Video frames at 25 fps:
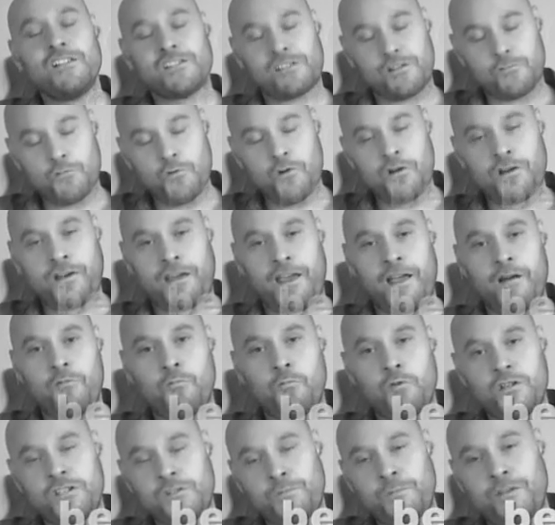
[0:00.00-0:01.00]
So work
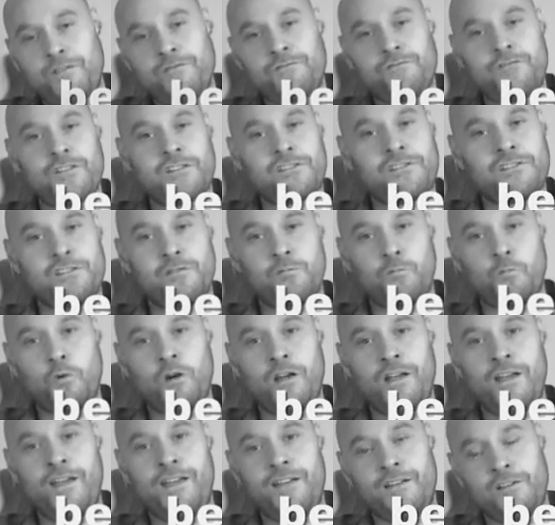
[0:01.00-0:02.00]
out which bit fits in
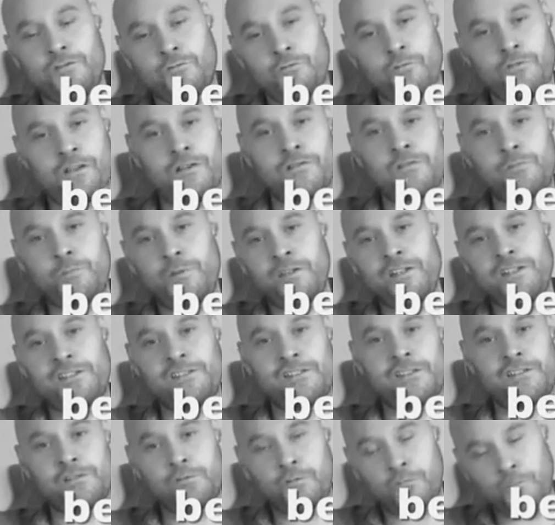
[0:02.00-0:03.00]
where, and all those
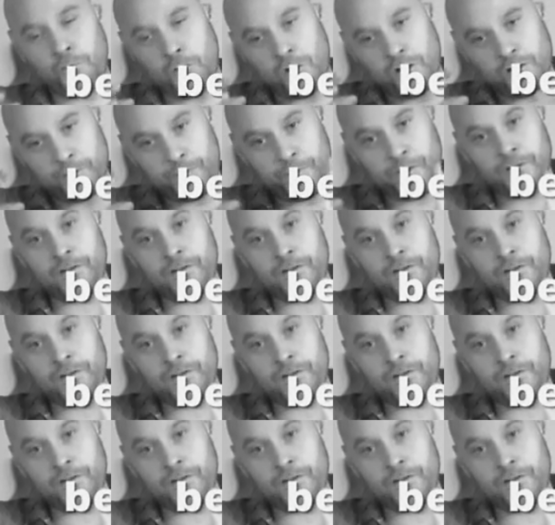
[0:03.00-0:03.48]
pieces will work